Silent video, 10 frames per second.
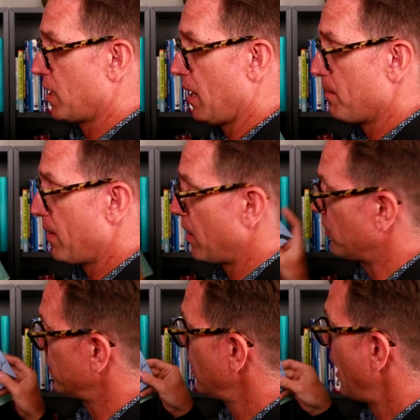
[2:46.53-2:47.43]
about
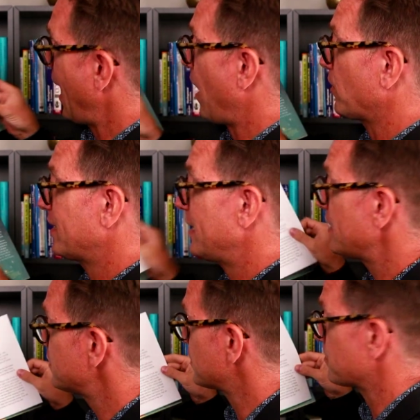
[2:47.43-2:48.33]
how
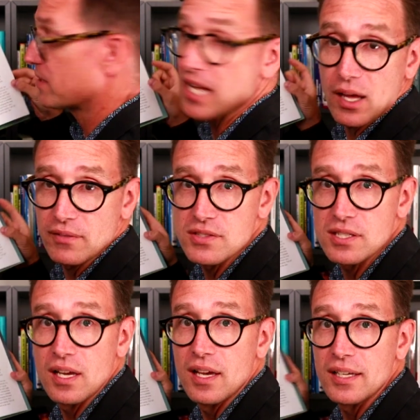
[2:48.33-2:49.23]
kids themselves
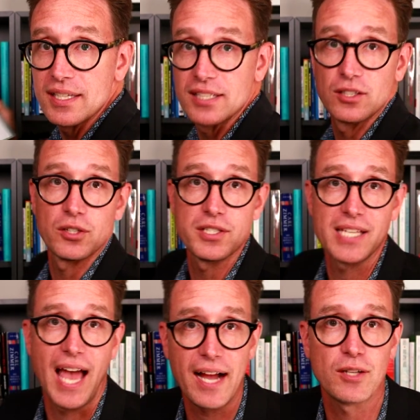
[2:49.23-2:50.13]
can learn to
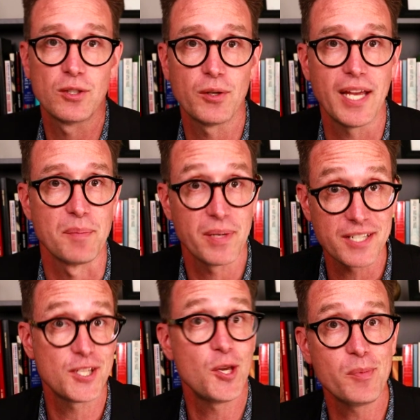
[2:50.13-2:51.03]
echolocate,
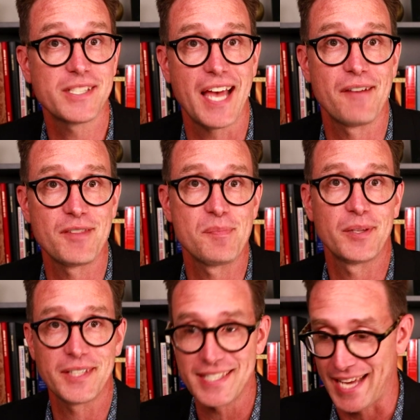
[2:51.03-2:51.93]
because humans have the
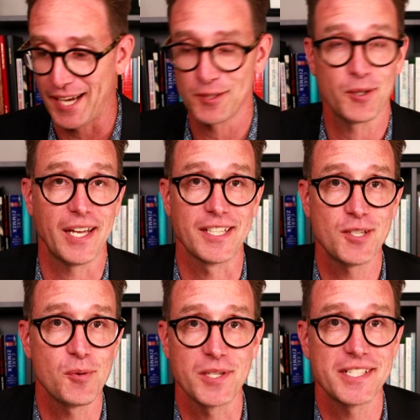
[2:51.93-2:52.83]
ability to echolocate too.
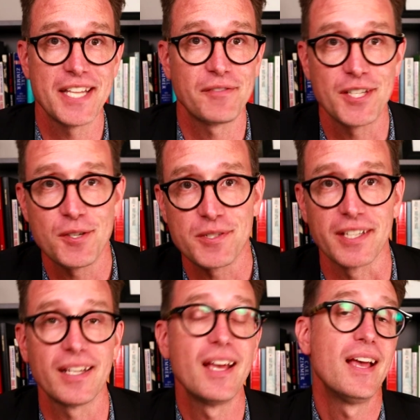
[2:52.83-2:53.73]
We just never use it.
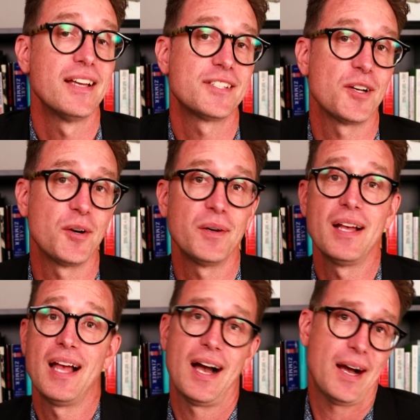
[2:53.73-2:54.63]
So
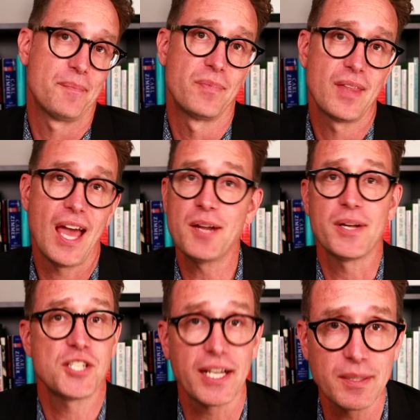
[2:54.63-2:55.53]
anyway,
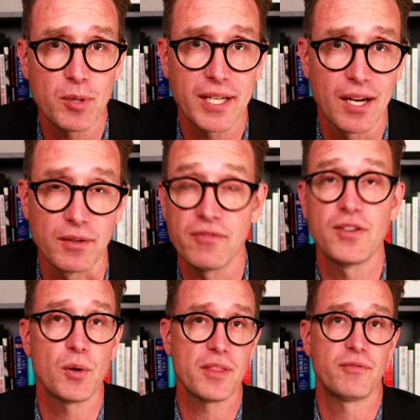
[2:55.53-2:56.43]
check the book out,
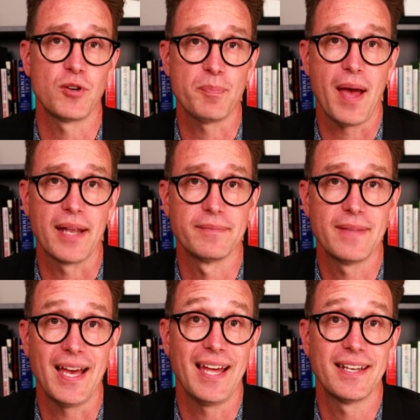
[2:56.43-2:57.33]
Fiona the Fruit Bat,
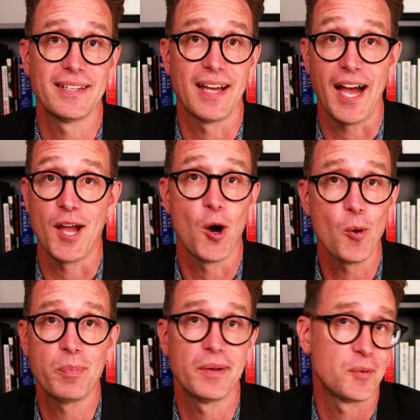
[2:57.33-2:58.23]
and I
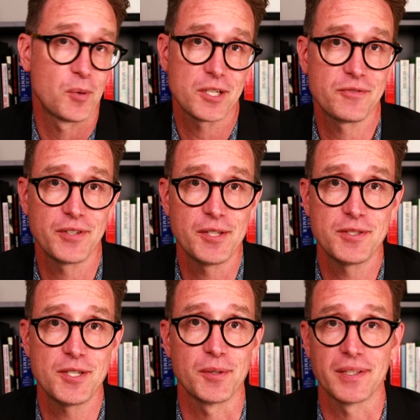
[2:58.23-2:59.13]
hope it works for you
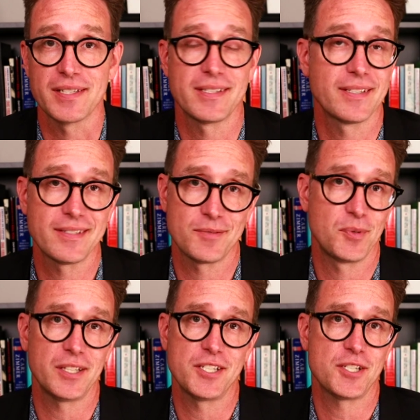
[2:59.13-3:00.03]
too, because it's
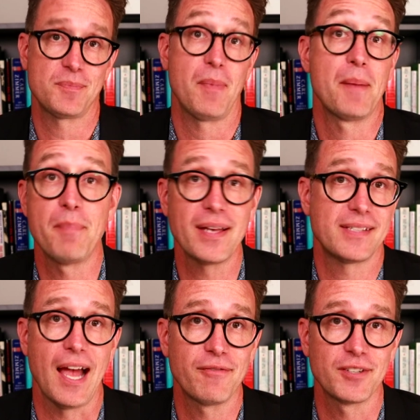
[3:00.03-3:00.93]
really just my best
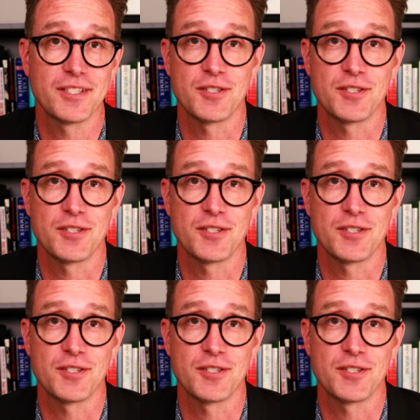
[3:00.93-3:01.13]
effort to